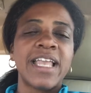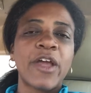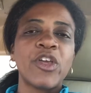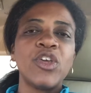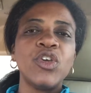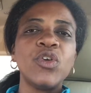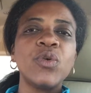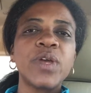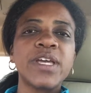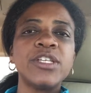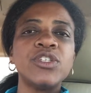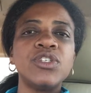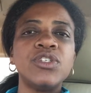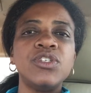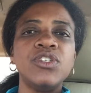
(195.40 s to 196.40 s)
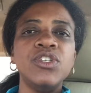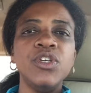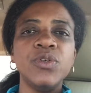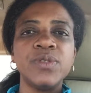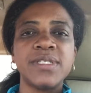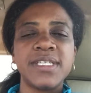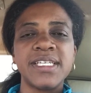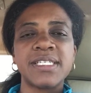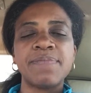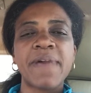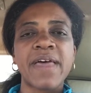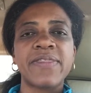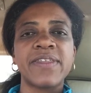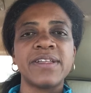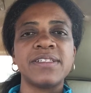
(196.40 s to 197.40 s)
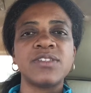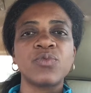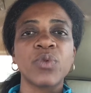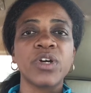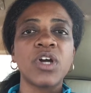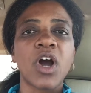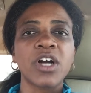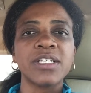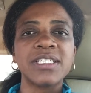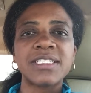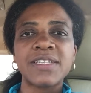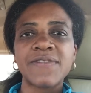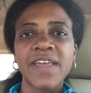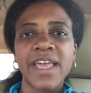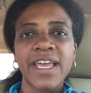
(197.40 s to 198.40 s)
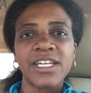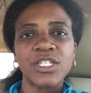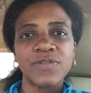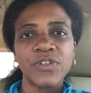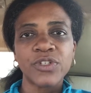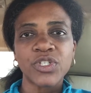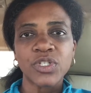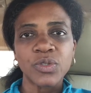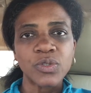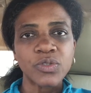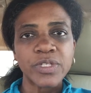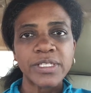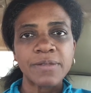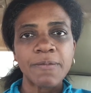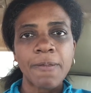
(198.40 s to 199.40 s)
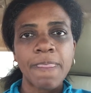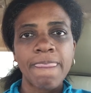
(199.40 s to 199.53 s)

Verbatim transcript: Now, you can use these methods regardless of the age of your children,